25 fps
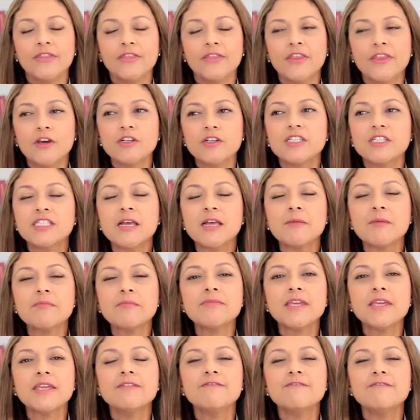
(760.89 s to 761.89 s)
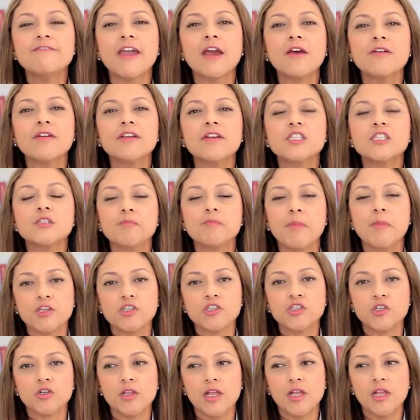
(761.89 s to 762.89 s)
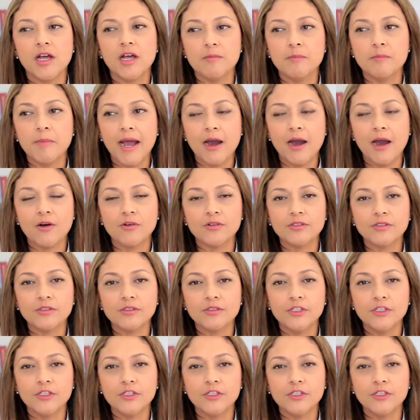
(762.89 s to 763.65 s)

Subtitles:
There's something very special about,